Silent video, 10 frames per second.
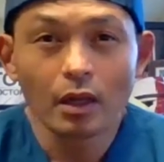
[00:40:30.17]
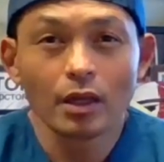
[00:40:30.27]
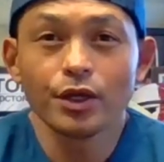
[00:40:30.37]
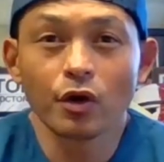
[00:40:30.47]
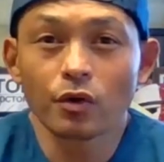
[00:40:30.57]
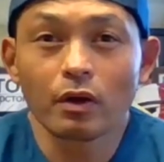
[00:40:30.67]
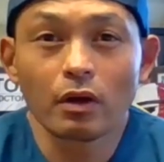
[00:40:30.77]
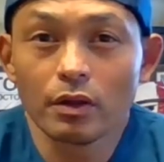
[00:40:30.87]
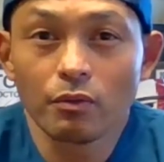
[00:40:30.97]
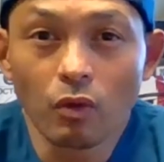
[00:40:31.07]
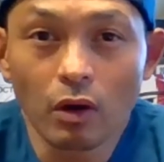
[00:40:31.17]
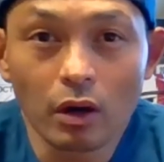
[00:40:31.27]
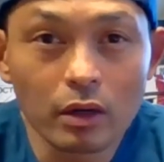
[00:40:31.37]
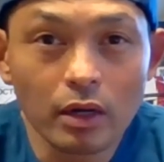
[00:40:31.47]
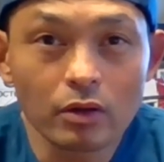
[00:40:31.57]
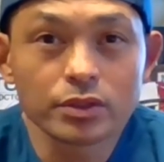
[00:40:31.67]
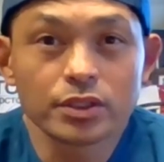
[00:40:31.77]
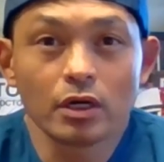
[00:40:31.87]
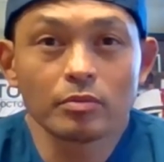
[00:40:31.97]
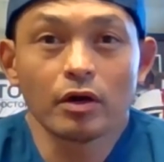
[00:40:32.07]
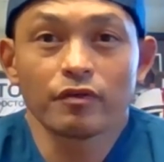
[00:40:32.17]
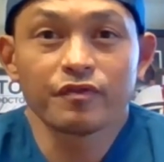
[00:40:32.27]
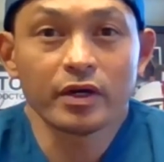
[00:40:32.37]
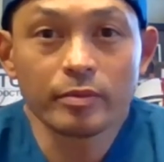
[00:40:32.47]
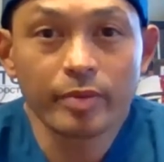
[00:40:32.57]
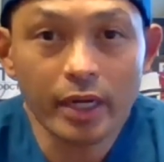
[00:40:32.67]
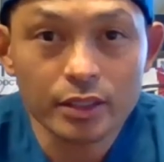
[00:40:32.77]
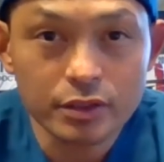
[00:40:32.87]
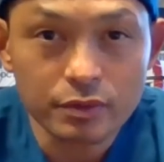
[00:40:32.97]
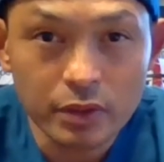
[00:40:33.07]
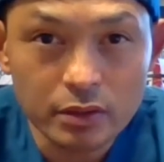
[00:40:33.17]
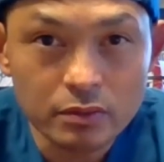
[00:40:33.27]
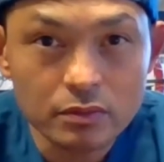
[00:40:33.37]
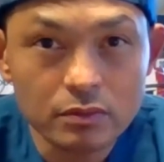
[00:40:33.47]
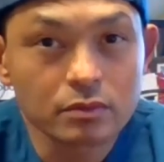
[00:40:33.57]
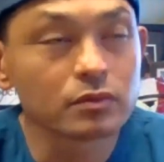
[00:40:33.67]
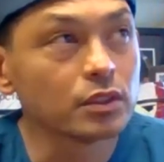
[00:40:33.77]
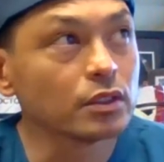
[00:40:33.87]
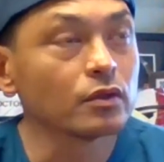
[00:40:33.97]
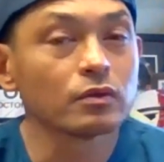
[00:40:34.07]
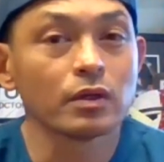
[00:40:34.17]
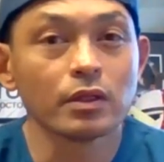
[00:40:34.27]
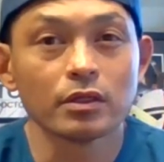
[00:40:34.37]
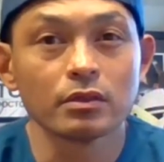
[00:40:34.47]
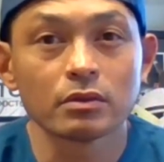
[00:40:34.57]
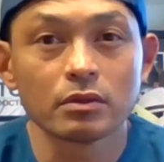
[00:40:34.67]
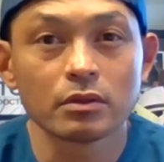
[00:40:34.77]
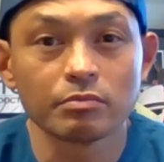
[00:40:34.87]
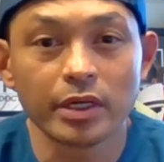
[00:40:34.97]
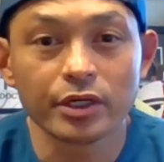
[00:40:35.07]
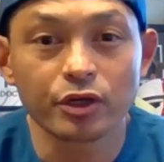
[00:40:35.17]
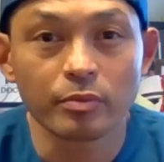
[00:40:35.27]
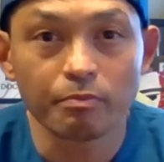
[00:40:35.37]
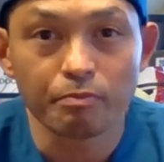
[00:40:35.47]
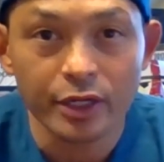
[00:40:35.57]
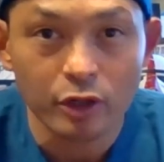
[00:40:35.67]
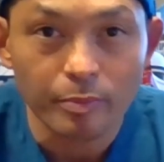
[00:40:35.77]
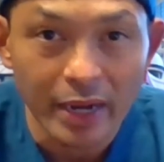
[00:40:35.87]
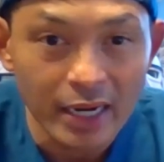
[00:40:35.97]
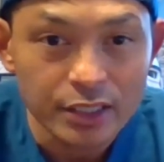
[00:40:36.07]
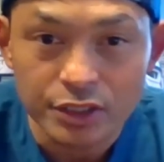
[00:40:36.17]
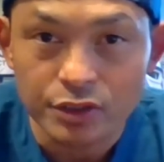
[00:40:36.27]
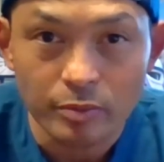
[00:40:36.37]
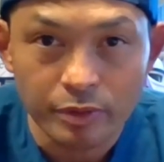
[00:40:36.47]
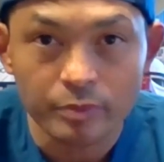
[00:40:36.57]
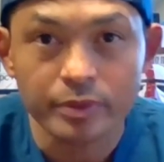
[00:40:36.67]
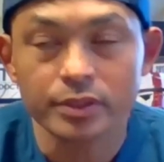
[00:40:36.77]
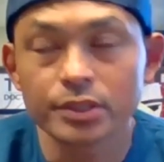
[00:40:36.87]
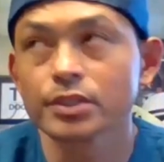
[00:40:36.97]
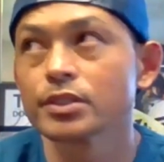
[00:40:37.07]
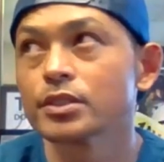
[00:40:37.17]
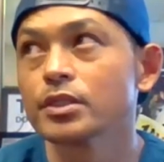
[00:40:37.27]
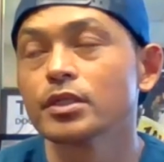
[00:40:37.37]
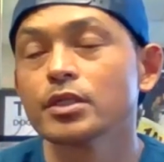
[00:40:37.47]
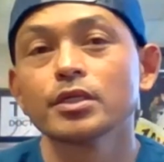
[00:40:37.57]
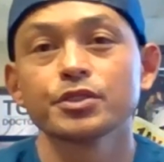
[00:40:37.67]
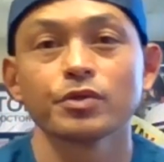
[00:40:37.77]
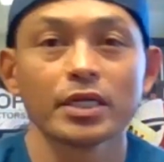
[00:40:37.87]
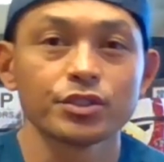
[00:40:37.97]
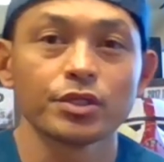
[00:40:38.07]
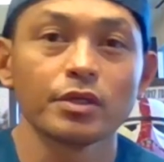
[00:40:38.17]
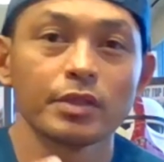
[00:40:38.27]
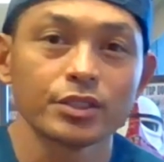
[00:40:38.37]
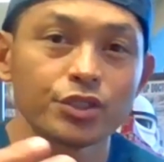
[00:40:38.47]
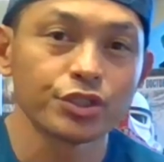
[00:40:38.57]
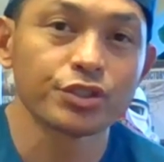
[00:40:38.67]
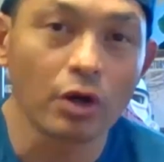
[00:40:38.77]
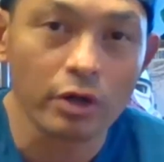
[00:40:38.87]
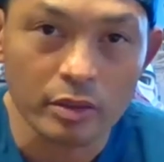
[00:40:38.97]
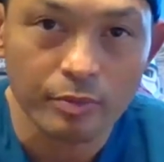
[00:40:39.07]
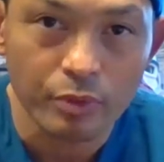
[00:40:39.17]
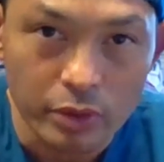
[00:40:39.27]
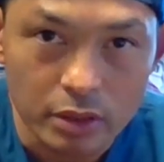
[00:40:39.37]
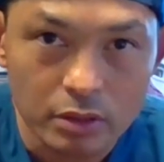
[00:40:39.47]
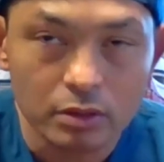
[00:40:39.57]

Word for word: You know, one, I always talk about find your passion, right? You know, and then make your make your passion your purpose. So that's that's your starting point.